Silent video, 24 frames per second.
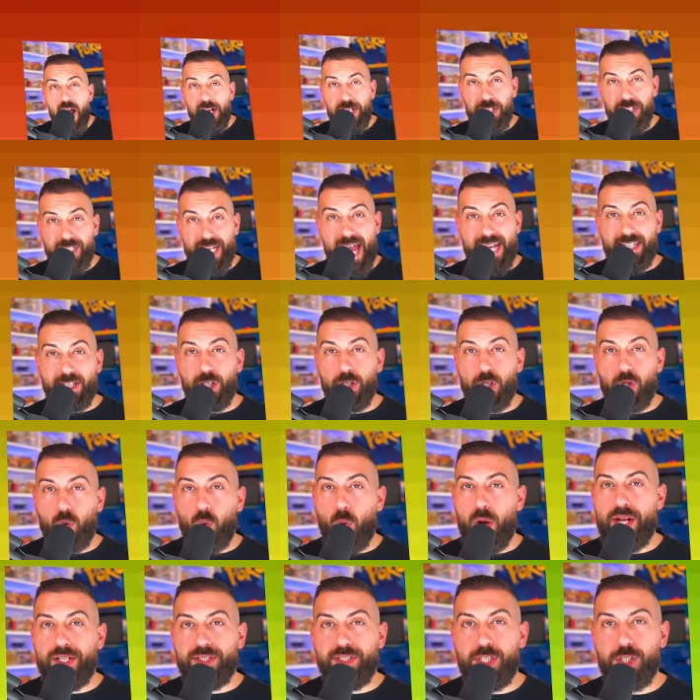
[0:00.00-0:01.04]
I just had
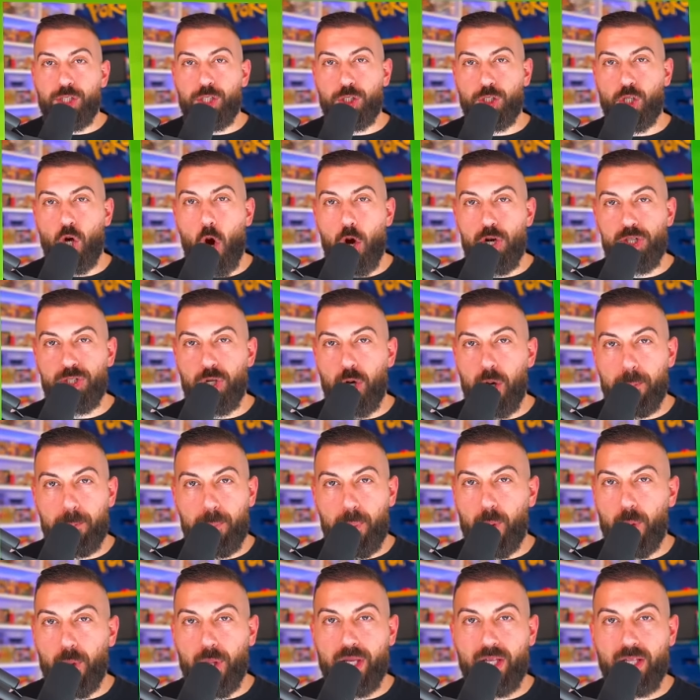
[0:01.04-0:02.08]
the craziest
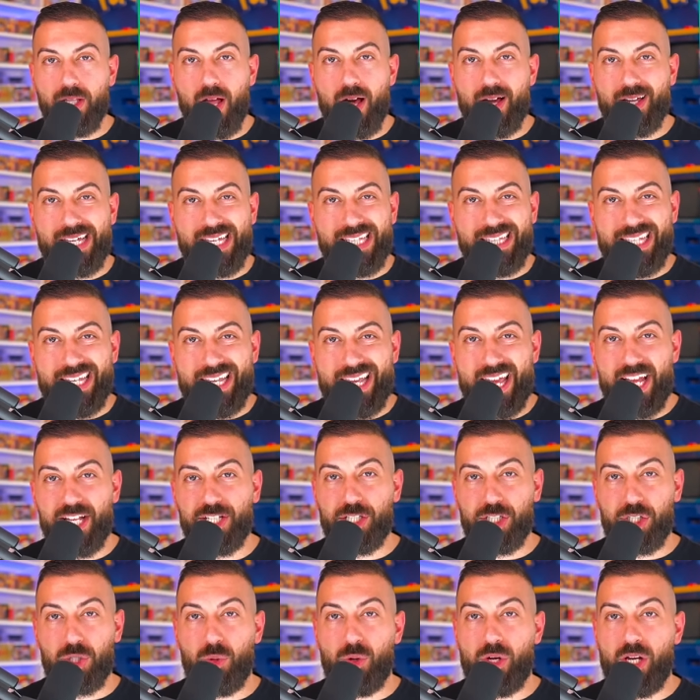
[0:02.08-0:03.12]
Charizard pulling luck in the
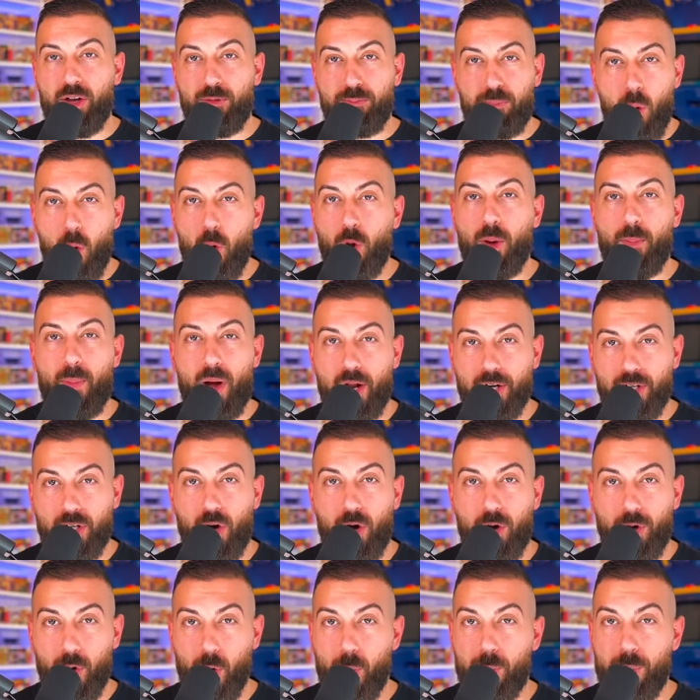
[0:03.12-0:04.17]
history of Pokemon card